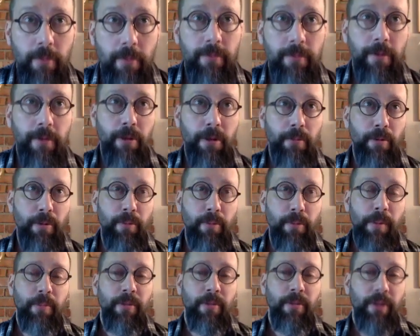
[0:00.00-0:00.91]
vulnerable,
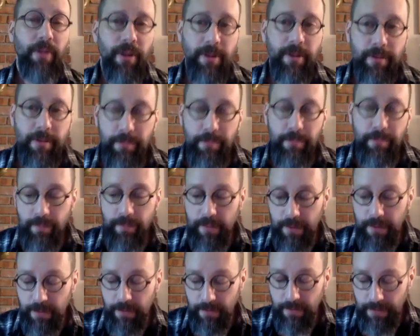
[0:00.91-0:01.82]
remember that I am
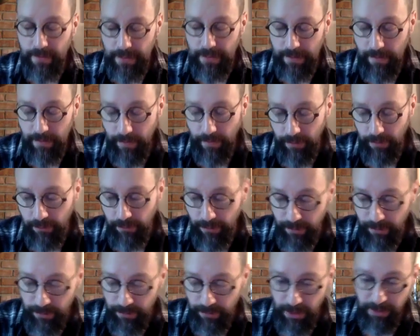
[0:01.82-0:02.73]
a
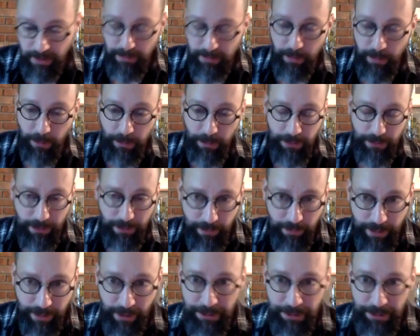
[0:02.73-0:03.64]
construct made out of porcelain,
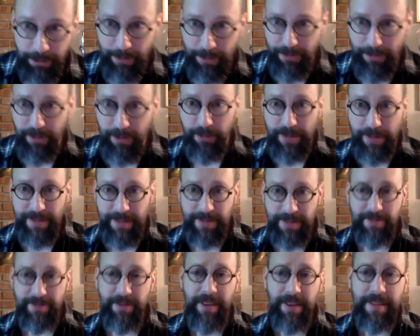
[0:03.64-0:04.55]
but also out of twigs
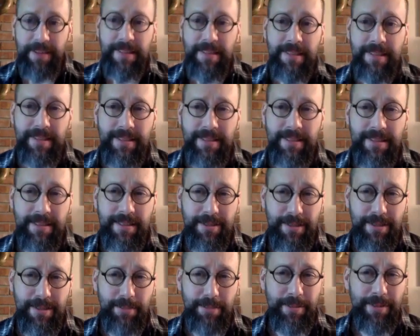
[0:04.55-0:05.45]
and vines. And so
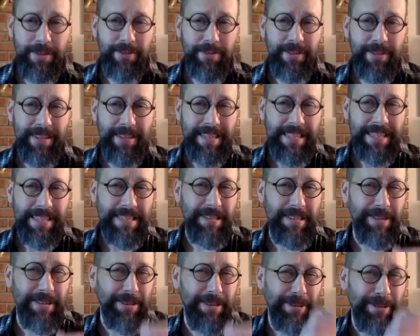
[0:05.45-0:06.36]
there's a bit of the like,
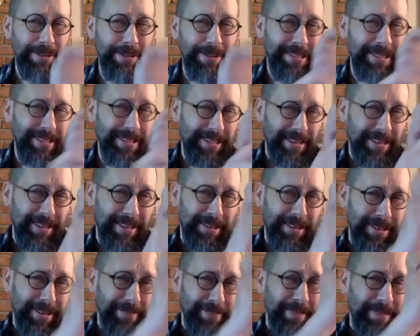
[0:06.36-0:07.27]
oh, this is going
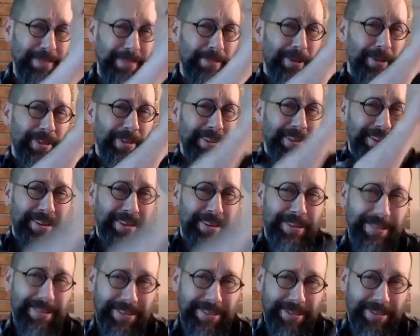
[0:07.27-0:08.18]
to hurt me more than it
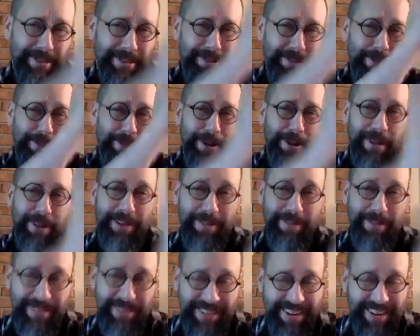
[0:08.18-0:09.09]
hurts you, while
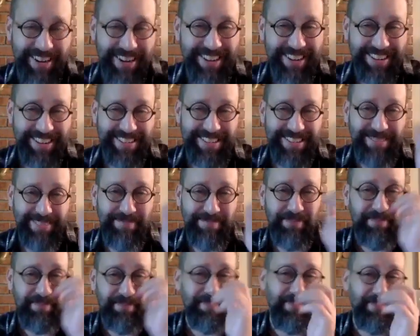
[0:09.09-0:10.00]
I'm trying to,
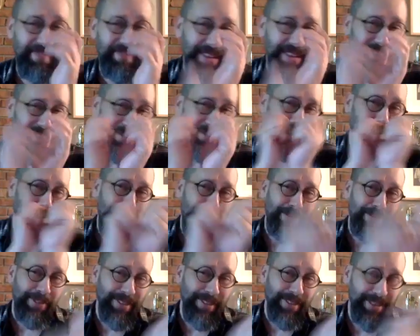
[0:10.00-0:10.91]

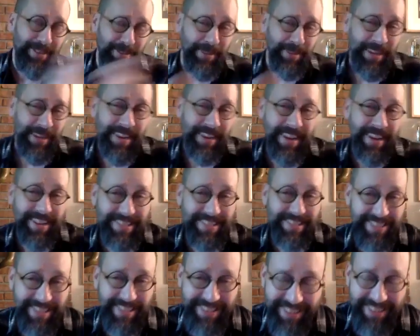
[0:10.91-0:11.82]
regretfully swing an axe at